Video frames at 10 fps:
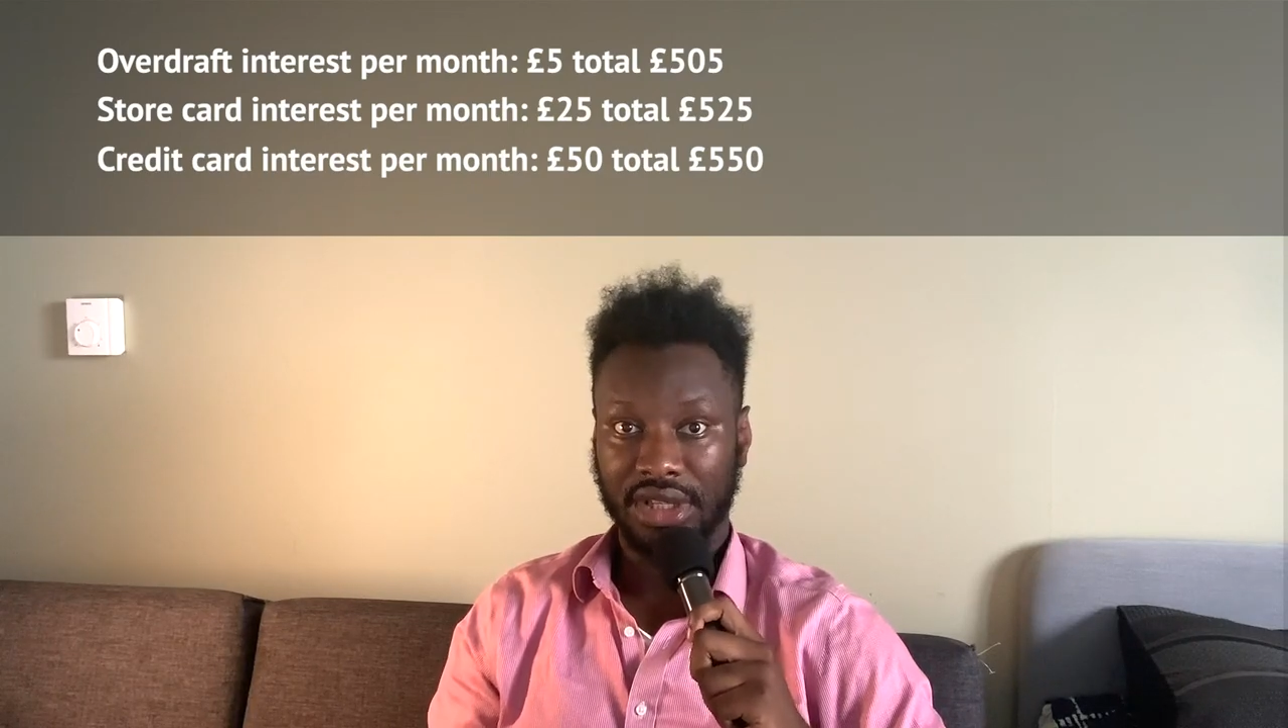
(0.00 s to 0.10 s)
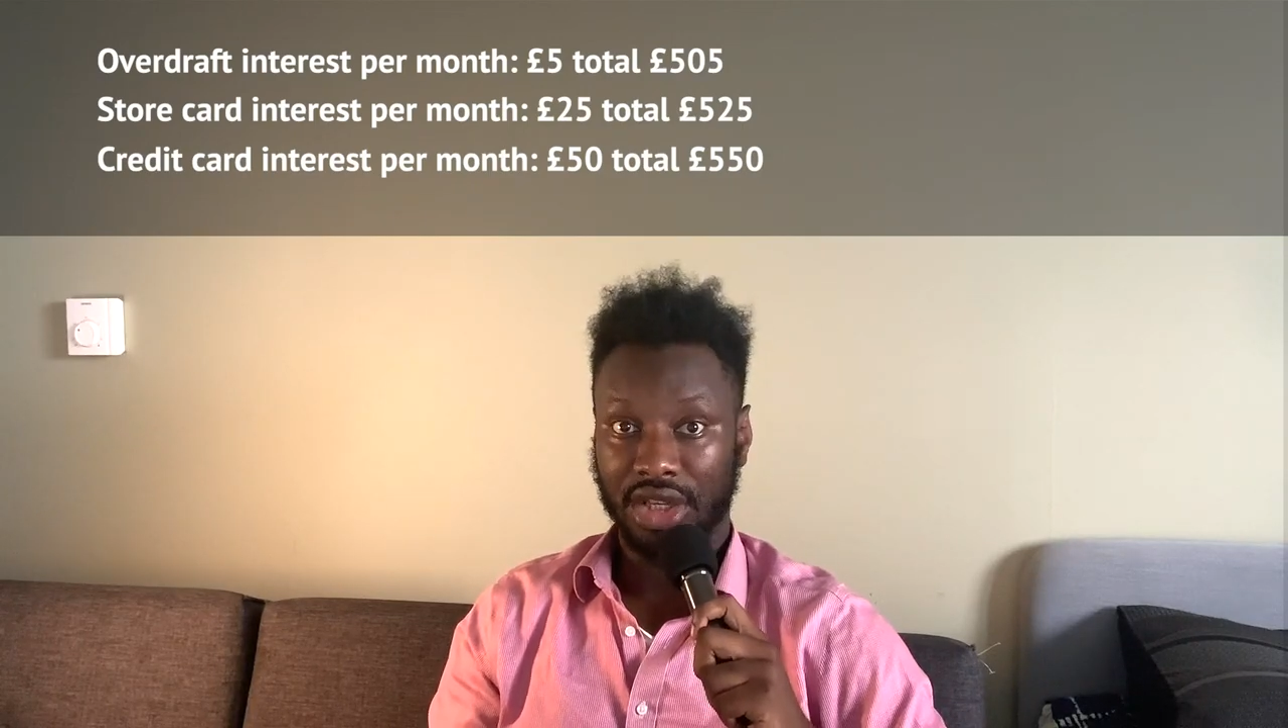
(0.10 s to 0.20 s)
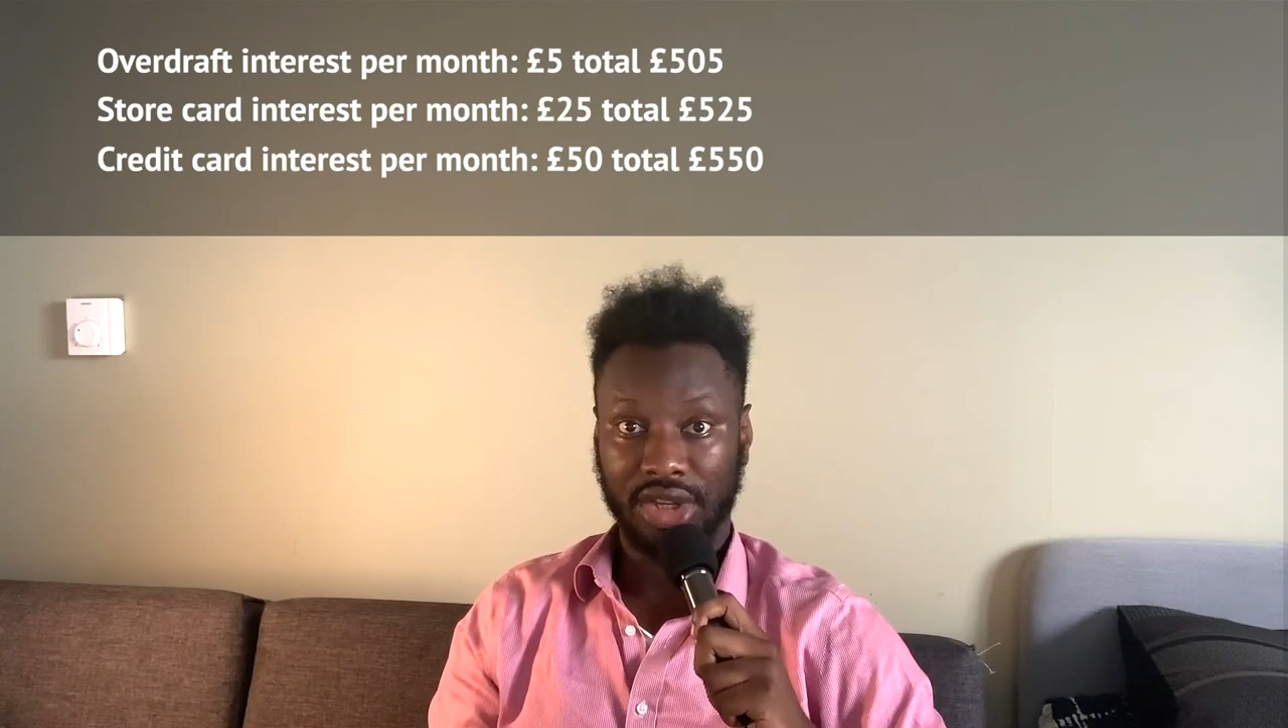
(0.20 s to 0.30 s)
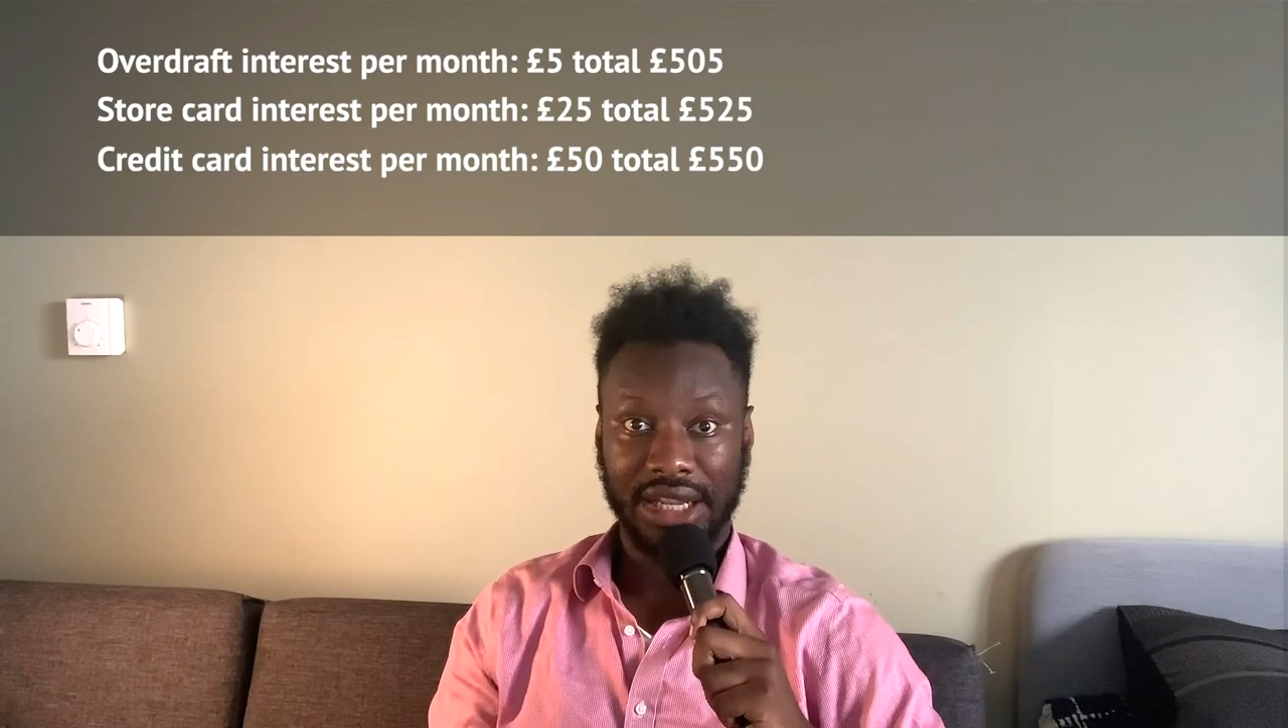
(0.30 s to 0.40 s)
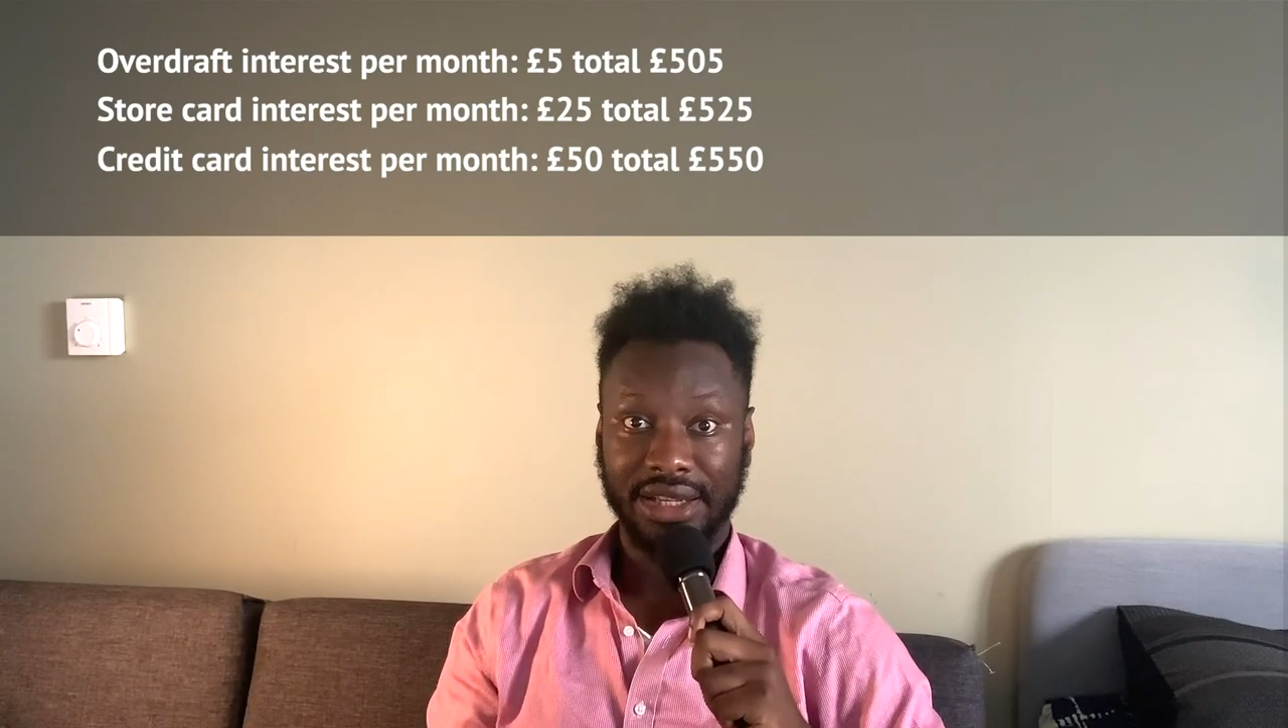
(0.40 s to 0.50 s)
You
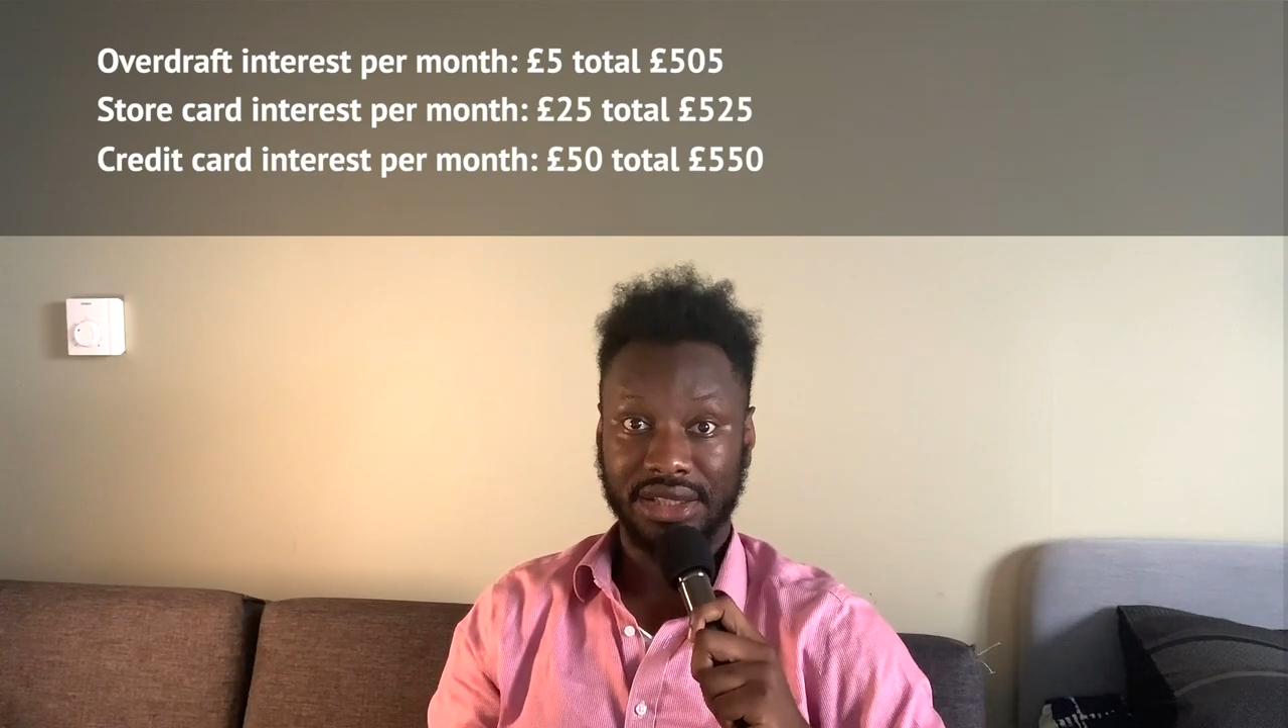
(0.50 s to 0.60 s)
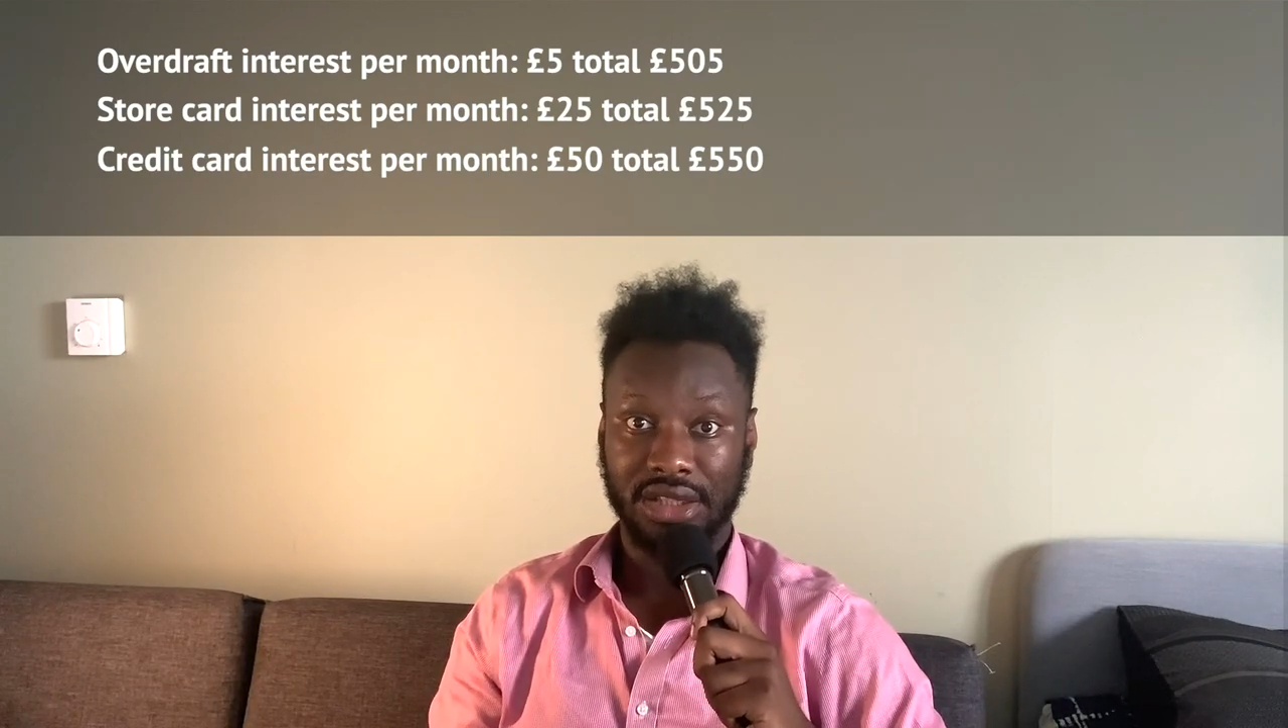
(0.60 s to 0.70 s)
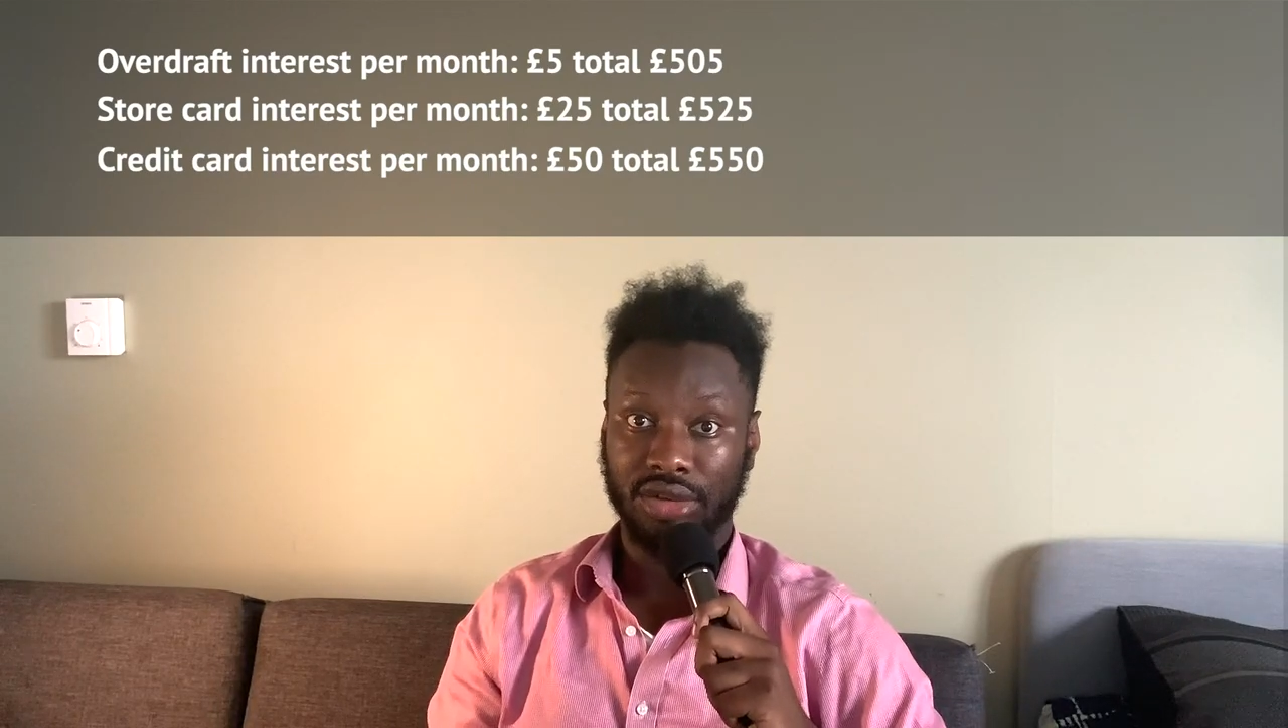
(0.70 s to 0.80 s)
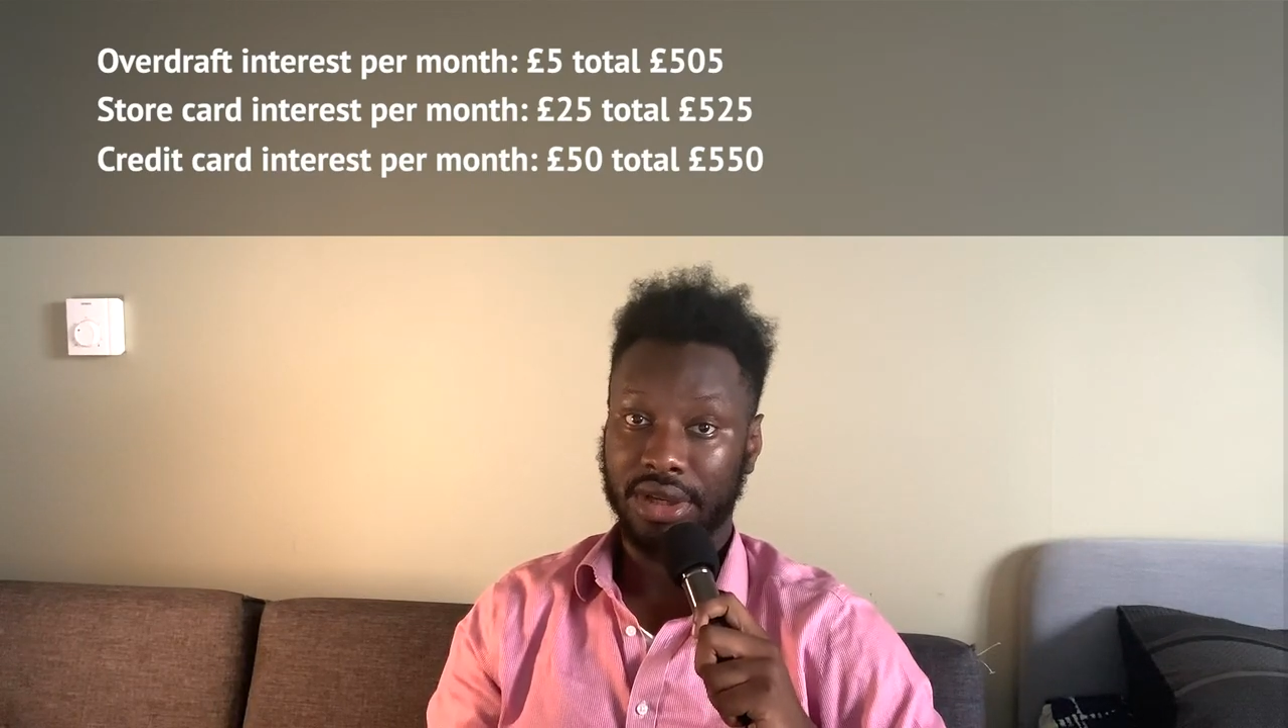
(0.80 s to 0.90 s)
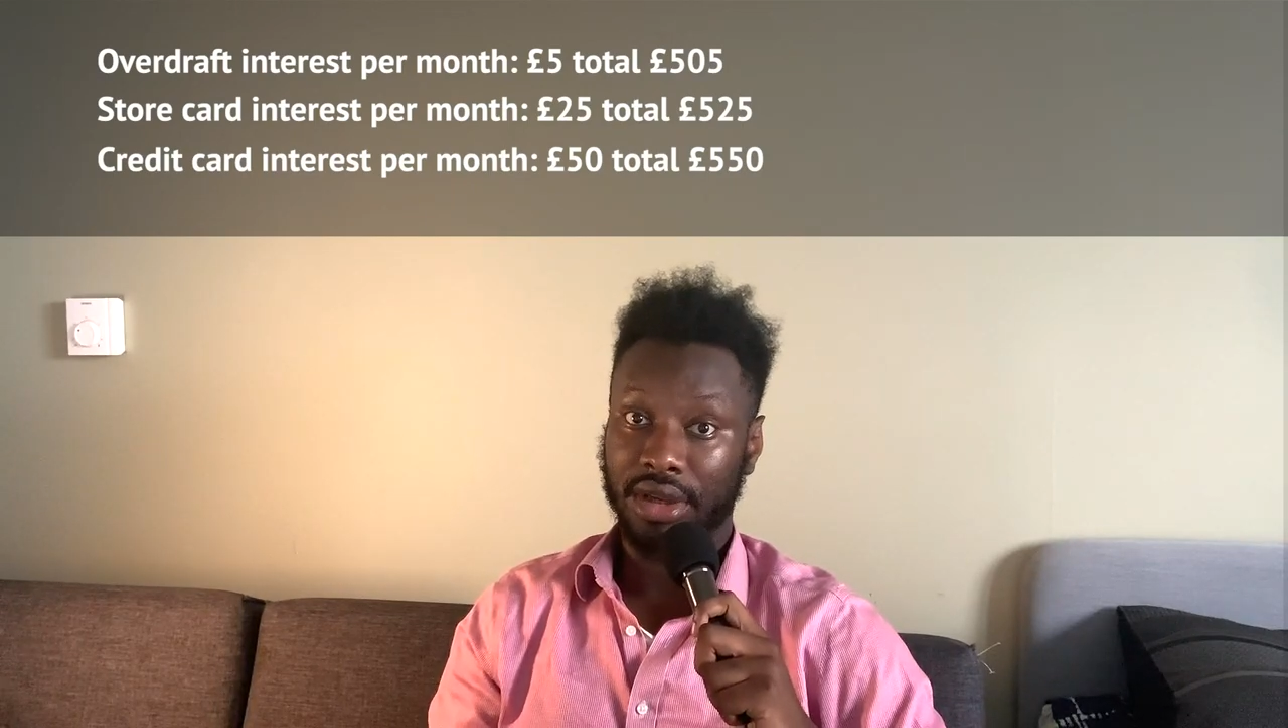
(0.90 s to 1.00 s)
can clearly see
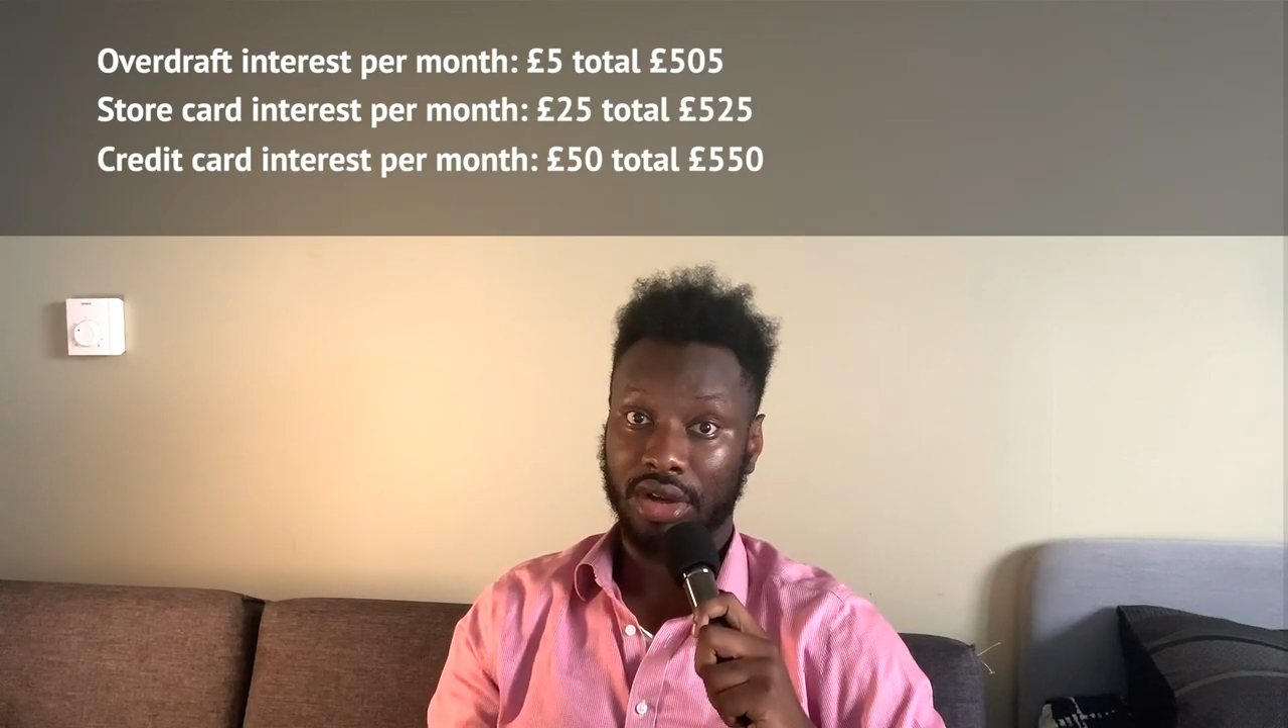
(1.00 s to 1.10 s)
the credit